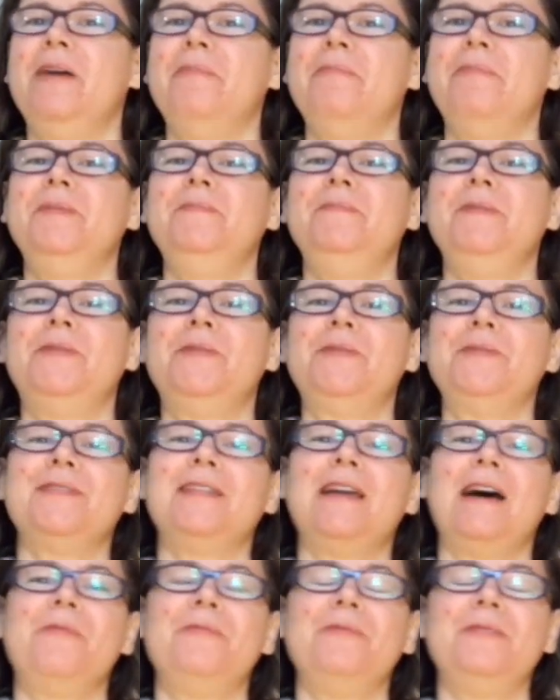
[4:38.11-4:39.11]
But because
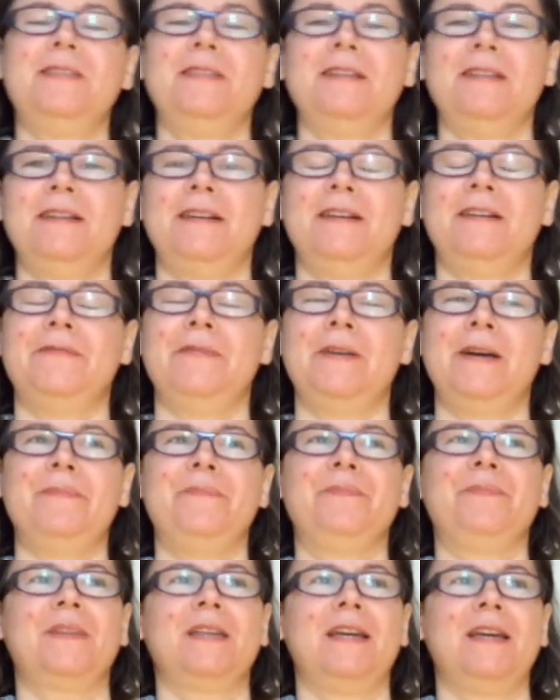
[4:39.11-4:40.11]
now is
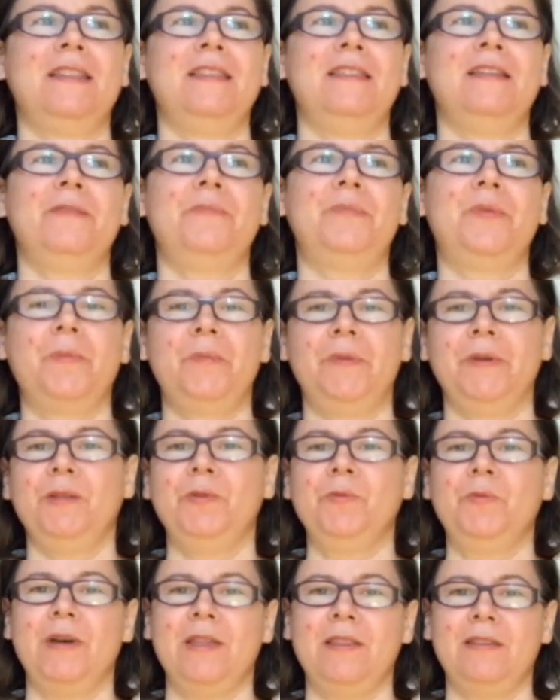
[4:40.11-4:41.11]
the
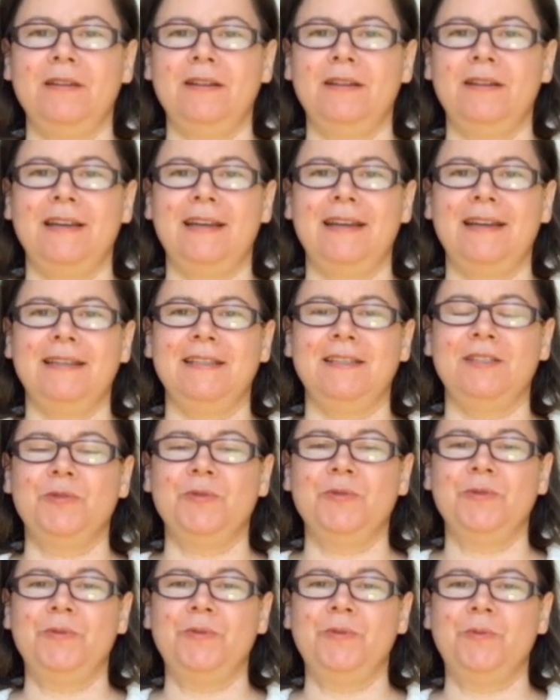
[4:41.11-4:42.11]
appropriate weather
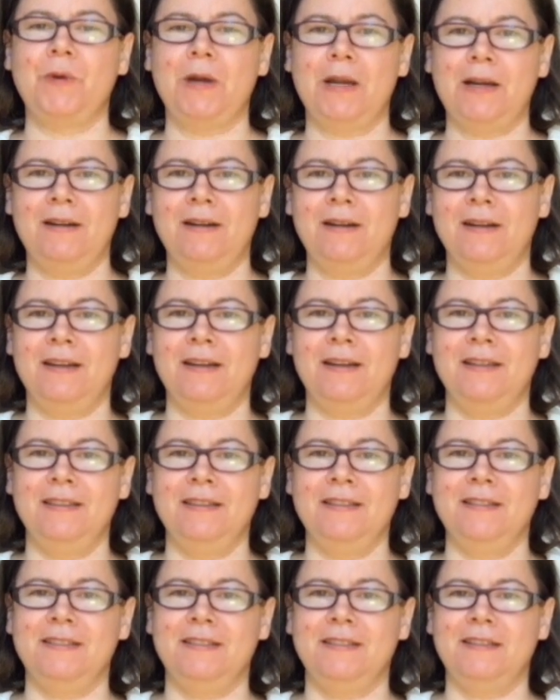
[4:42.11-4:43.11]
to wear
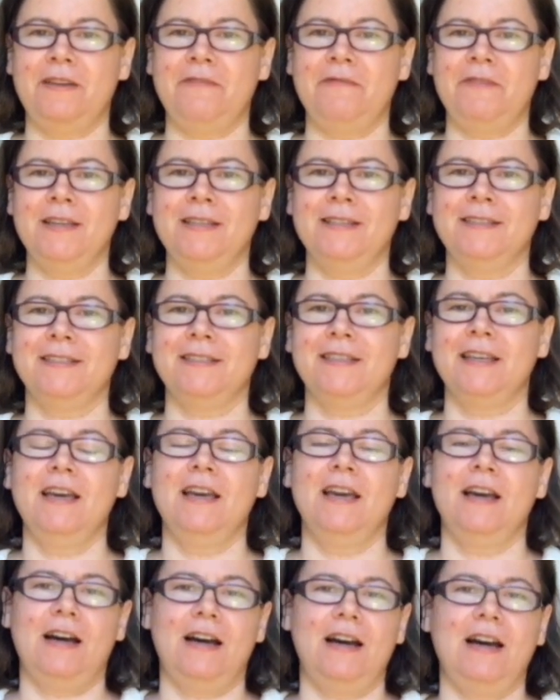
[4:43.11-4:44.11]
this vest,
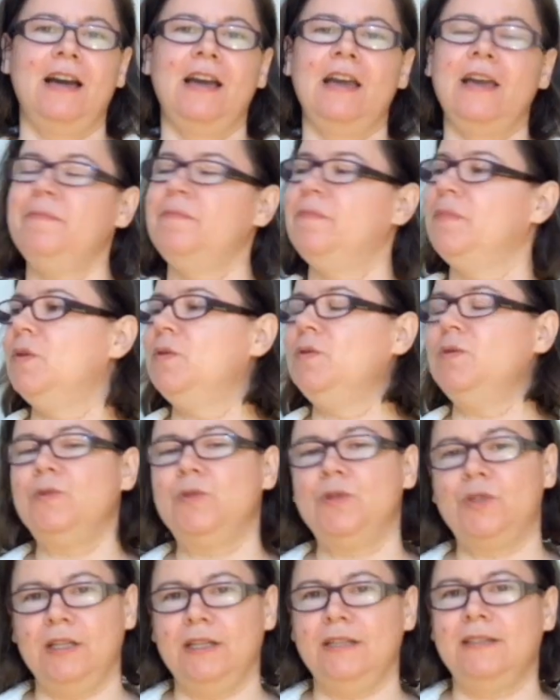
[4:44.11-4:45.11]
I'm going to
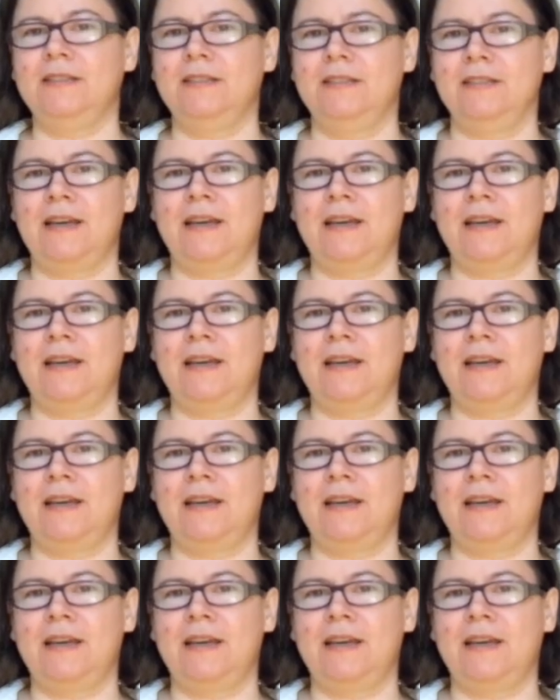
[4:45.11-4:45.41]
sit